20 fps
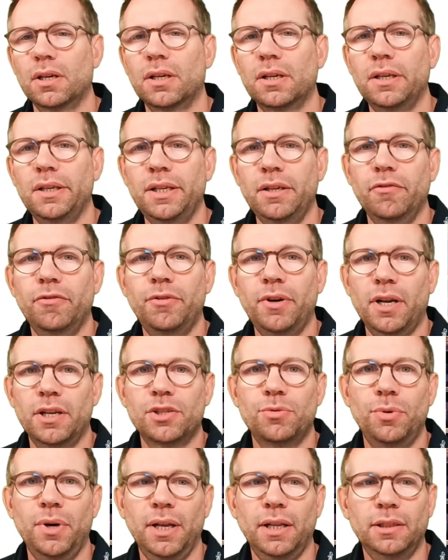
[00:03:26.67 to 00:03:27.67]
clean,
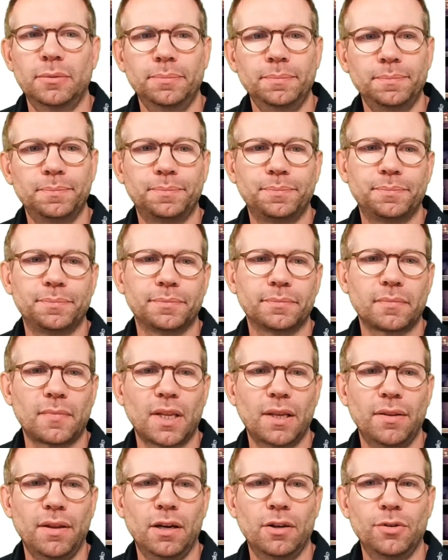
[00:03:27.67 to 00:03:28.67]
fresh realm.
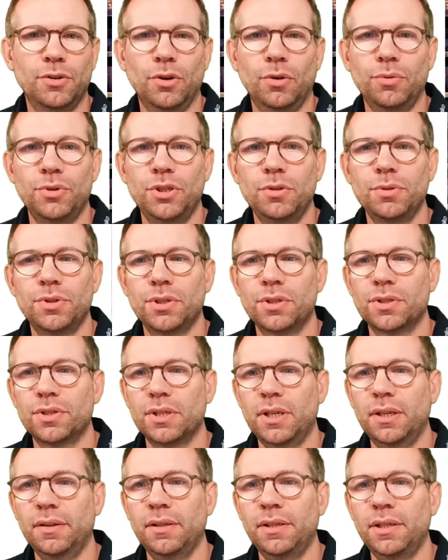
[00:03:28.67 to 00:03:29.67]
There are no users
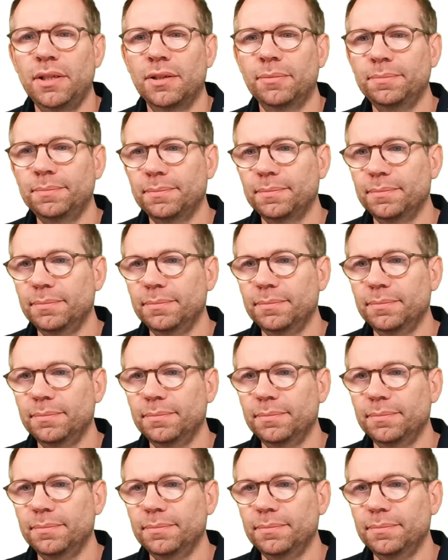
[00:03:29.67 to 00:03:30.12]
in here.